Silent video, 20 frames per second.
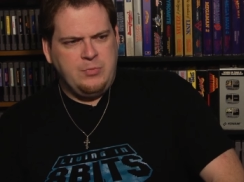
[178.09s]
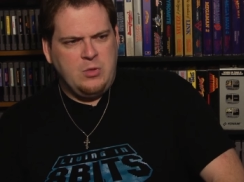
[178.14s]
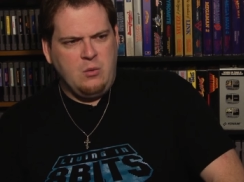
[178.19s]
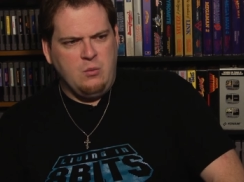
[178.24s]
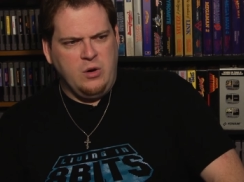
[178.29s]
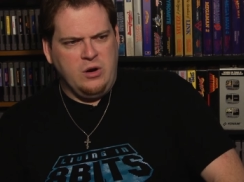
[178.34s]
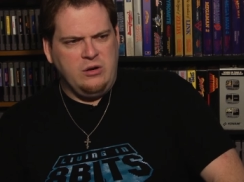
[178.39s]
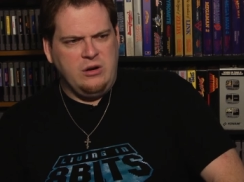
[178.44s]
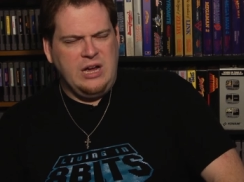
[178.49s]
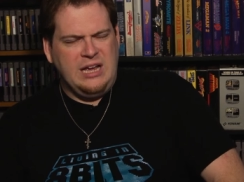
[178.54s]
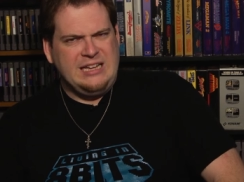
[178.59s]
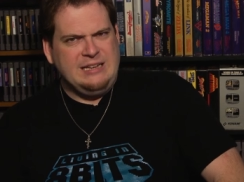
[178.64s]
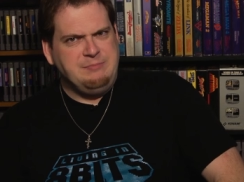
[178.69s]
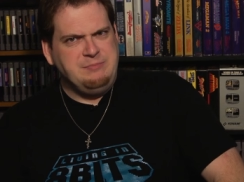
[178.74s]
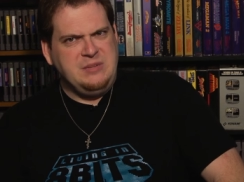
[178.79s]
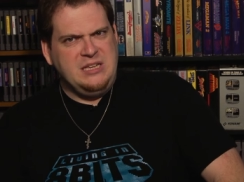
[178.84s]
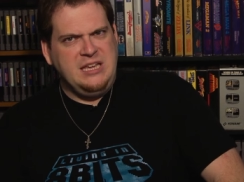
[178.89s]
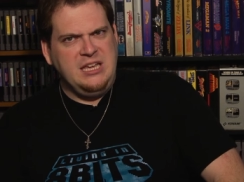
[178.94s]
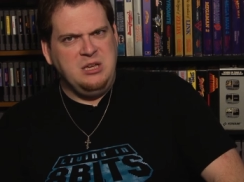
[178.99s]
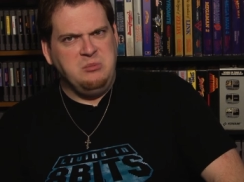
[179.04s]
where I
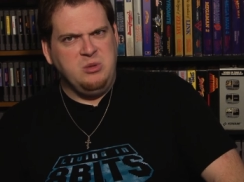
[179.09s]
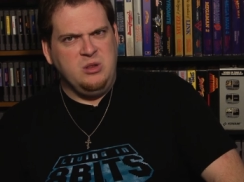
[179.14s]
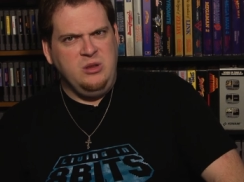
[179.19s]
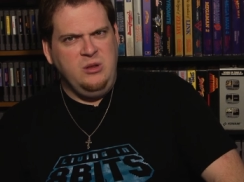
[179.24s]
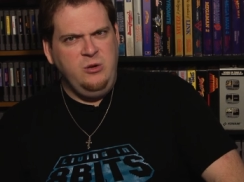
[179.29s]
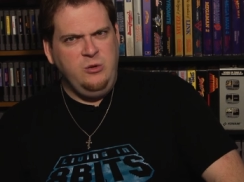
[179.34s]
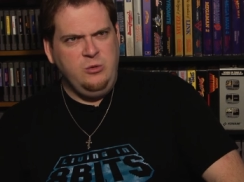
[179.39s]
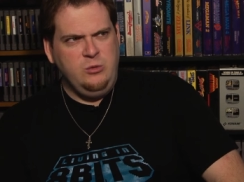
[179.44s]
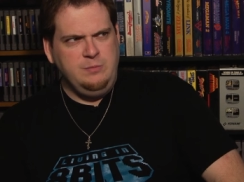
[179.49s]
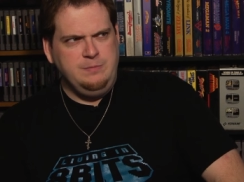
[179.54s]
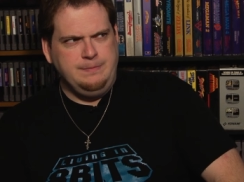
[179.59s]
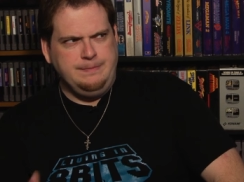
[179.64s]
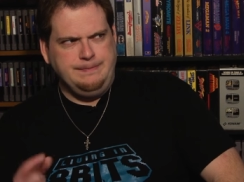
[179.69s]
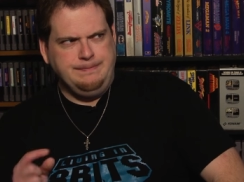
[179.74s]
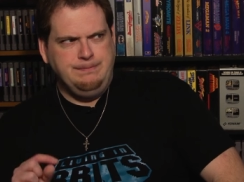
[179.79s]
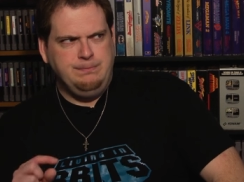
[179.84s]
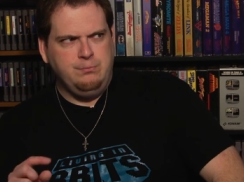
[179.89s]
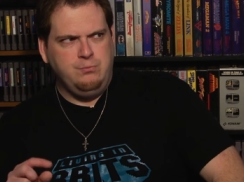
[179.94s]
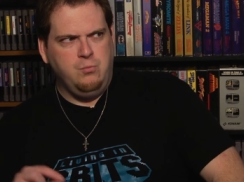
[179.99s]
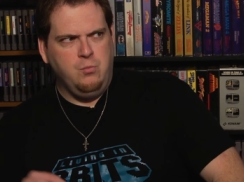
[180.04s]
became a little
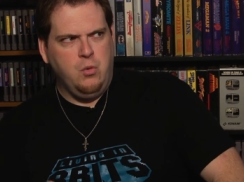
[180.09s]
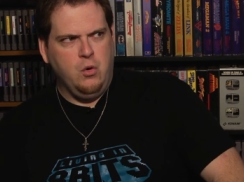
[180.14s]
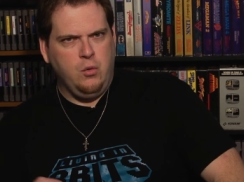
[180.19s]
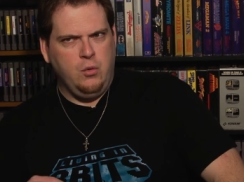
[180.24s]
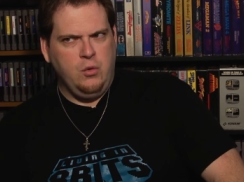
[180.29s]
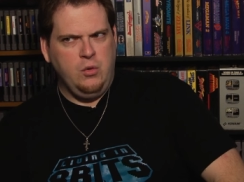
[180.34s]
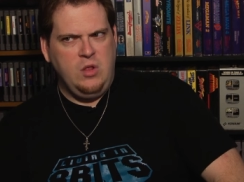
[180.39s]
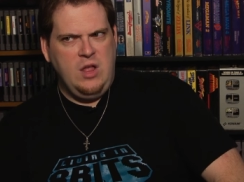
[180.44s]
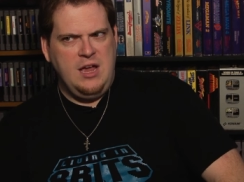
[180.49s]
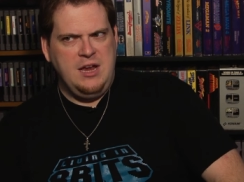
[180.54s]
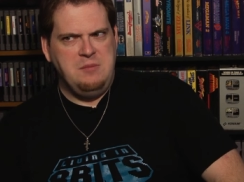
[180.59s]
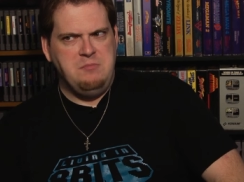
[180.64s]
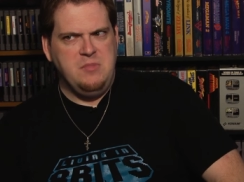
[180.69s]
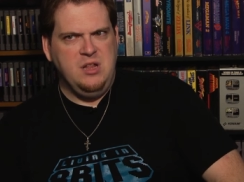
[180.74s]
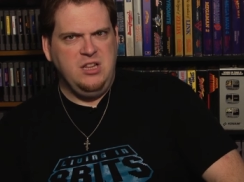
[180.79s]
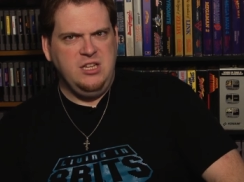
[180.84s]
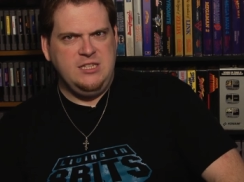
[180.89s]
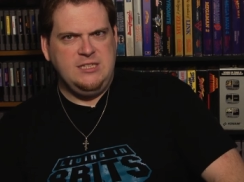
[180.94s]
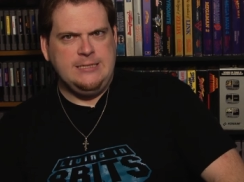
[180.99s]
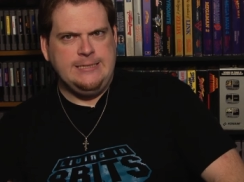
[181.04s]
borderline
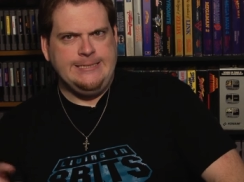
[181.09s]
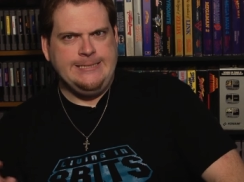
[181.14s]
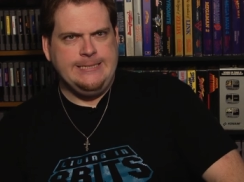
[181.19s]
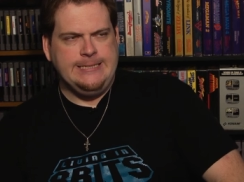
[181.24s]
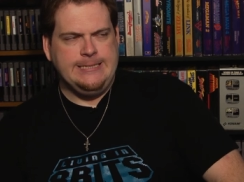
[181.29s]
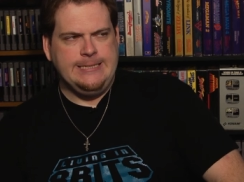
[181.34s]
militant